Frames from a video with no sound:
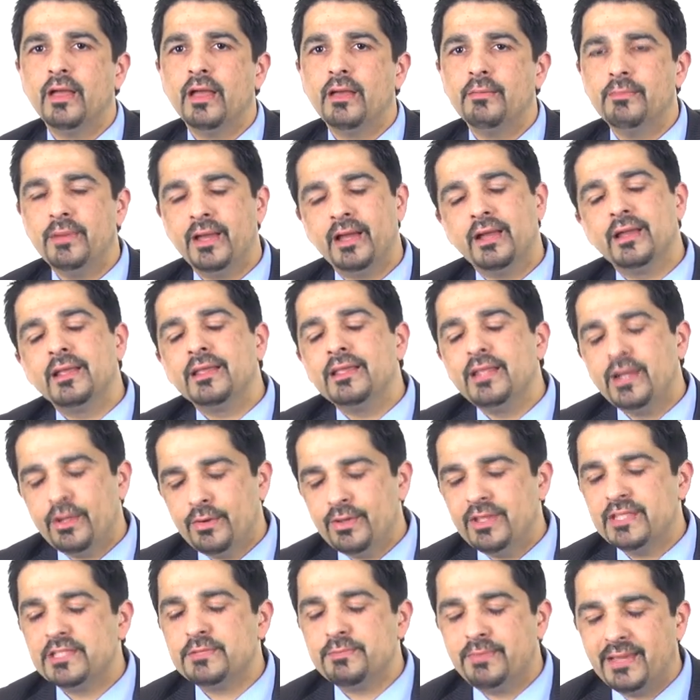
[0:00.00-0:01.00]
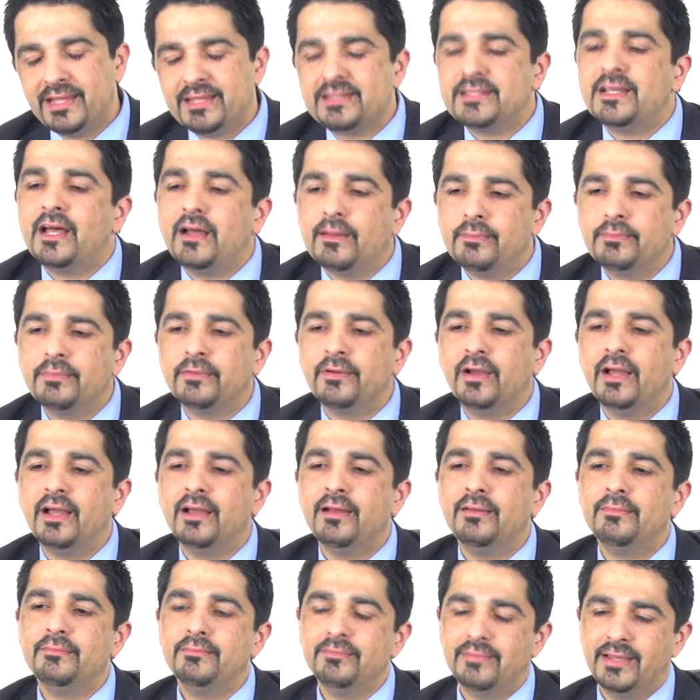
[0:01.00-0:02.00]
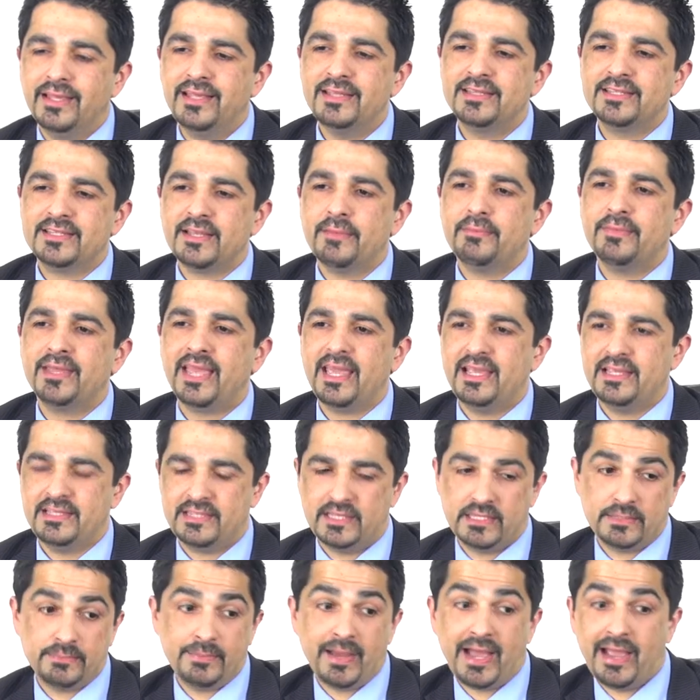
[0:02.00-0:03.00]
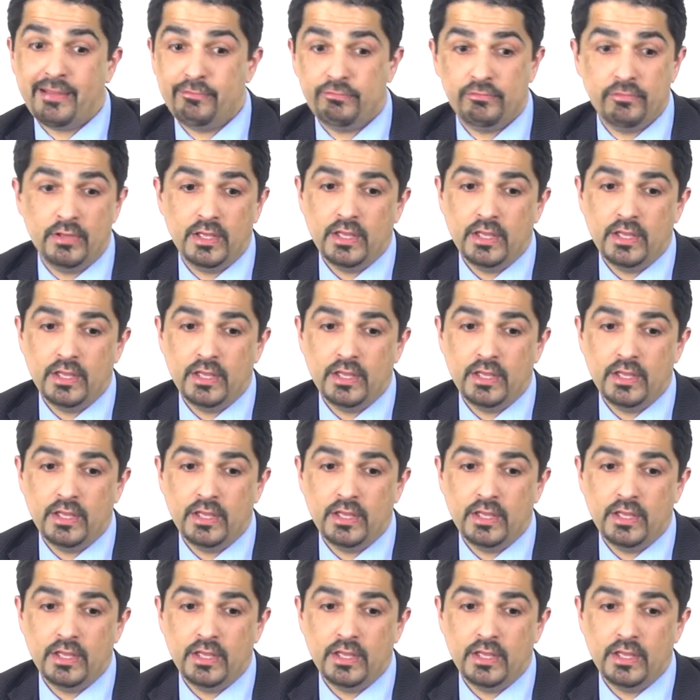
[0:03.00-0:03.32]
But, you know, it's picked up in some cases by